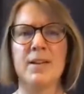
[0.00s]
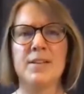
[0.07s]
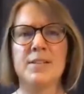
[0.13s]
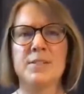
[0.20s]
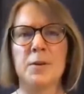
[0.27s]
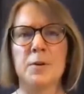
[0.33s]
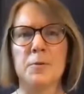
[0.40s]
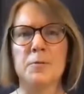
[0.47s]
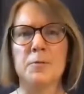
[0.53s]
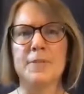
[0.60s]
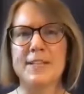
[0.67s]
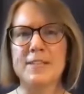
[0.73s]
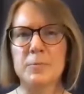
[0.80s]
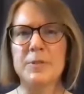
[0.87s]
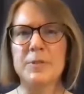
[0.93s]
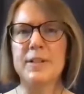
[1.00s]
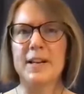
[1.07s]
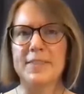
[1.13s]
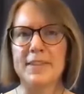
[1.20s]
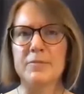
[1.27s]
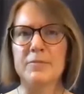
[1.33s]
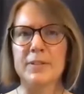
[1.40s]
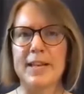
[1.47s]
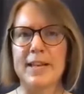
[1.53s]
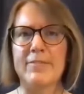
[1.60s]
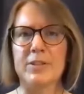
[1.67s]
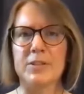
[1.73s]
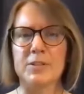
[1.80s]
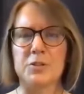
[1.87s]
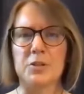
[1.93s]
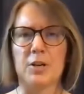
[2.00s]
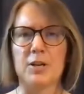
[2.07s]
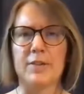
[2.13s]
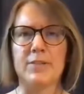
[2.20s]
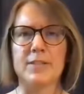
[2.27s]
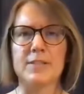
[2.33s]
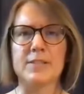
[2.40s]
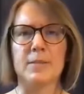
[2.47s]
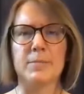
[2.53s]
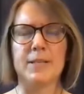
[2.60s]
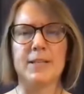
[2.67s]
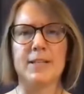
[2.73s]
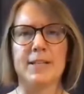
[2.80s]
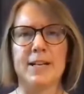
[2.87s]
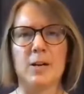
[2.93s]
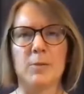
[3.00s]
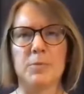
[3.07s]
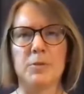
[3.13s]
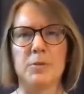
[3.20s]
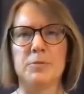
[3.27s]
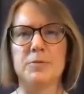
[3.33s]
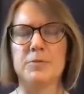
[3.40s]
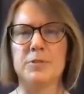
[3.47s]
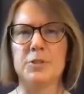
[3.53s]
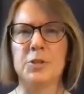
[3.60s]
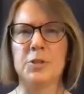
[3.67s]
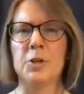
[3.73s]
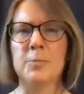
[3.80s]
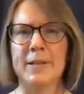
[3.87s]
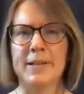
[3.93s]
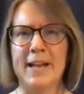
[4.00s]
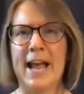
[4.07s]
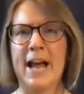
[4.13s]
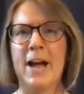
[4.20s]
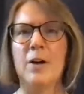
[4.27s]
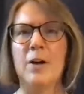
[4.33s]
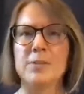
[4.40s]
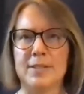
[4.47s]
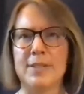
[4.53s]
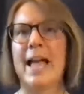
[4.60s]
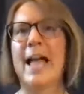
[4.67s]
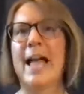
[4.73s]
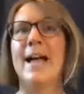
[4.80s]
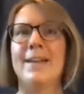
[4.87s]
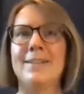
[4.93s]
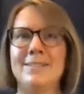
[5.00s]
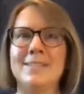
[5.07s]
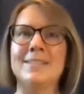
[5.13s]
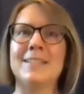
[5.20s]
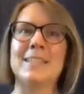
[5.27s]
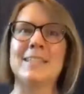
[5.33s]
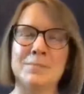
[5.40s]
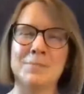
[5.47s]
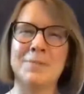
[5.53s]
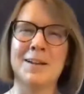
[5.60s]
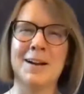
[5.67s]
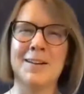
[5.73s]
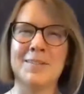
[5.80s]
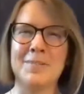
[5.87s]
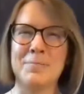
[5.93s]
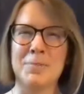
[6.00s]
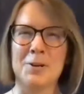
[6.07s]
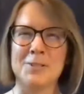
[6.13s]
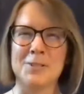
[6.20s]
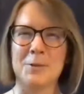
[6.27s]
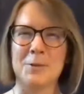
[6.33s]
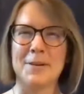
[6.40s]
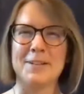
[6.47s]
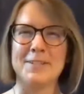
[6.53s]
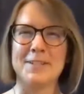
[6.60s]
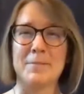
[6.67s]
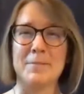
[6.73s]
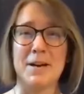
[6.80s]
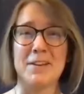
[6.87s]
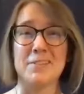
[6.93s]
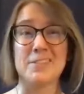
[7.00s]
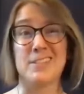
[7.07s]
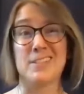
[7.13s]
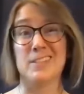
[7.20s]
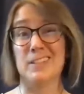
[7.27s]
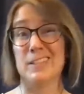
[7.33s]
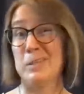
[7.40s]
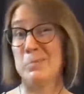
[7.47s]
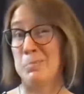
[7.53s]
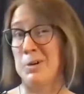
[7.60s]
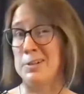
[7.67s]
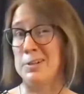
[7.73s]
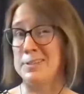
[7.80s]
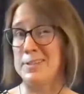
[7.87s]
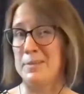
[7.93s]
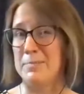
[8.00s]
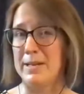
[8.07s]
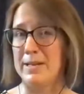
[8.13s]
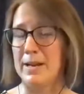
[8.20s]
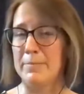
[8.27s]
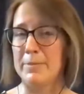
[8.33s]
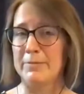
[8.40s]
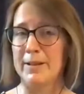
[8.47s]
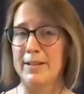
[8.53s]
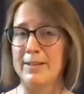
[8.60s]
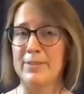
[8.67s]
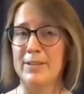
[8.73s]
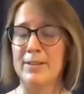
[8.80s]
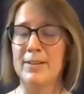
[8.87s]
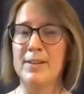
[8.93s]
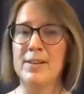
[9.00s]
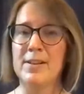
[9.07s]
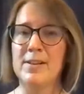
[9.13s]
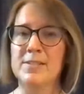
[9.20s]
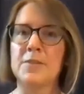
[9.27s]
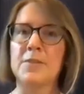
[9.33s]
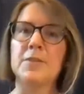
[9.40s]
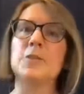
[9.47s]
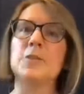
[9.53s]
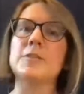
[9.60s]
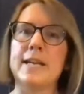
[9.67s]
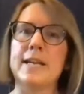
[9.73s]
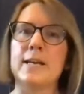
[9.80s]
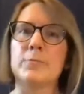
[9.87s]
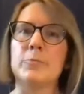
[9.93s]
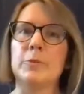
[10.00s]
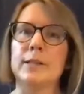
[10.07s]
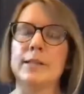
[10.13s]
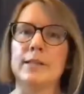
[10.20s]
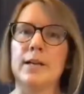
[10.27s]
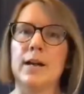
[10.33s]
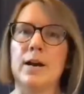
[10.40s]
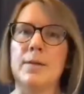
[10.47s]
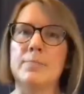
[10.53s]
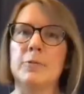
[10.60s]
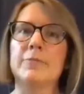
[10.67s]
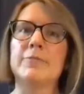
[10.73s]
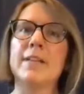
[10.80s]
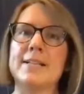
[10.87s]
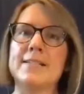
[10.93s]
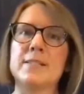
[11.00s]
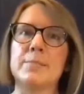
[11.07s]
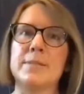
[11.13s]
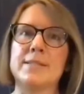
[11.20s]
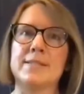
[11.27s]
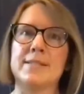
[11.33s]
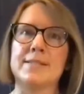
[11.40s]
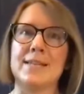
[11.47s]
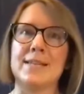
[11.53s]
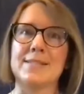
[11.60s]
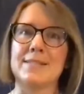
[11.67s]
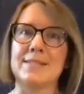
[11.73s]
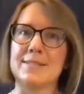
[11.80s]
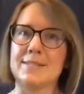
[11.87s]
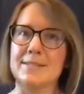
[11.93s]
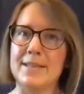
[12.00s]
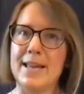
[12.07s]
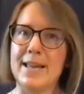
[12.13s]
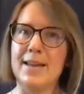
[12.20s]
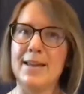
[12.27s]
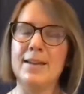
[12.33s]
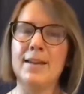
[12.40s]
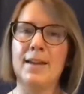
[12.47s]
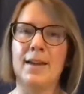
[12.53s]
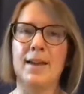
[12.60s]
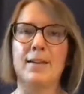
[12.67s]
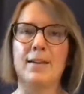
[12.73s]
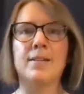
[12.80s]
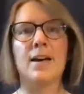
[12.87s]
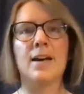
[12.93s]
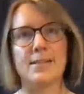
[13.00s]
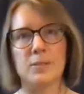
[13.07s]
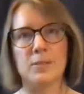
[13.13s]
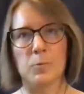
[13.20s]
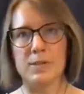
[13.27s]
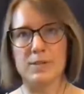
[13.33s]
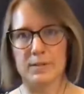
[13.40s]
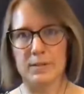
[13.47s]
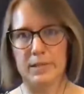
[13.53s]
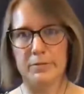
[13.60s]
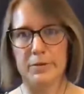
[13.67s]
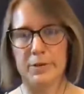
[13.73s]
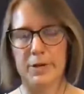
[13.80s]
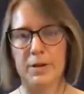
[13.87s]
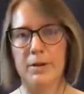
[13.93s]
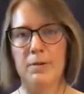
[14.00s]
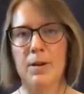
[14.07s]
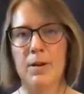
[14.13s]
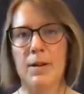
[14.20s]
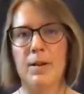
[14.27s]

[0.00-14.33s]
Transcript: So that's when I think really having a strong governance committee can help you determine how to add, to keep parts of your metadata model, to delete parts that may not be relevant, so that your DAM really reflects the business as it is today and not as it was a year ago.